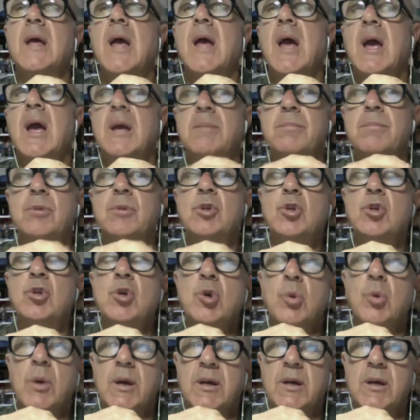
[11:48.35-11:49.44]
and
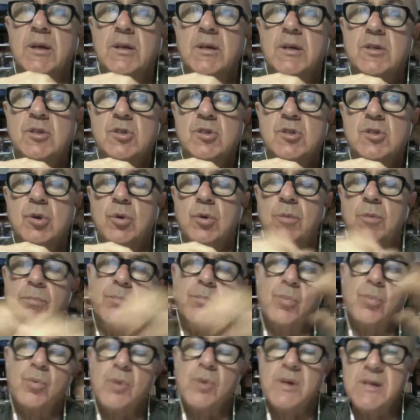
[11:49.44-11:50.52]
manure, so it
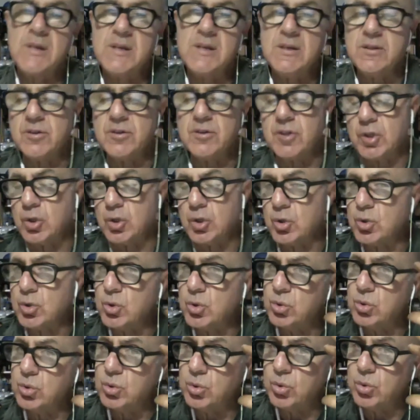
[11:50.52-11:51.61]
breathed and
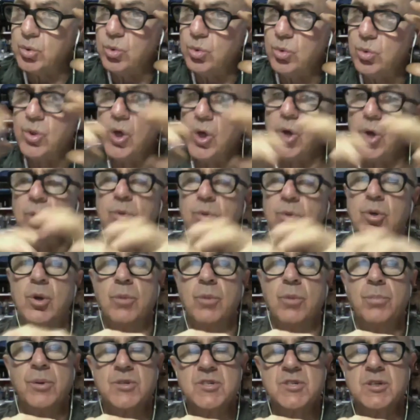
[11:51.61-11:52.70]
cooled the whole
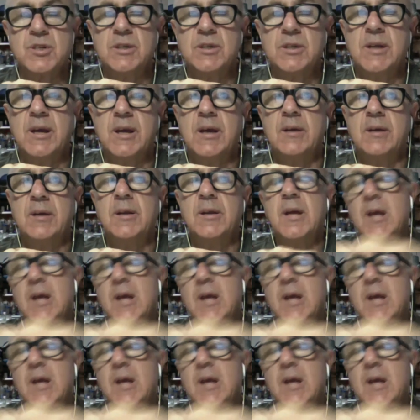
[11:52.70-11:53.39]
composting down.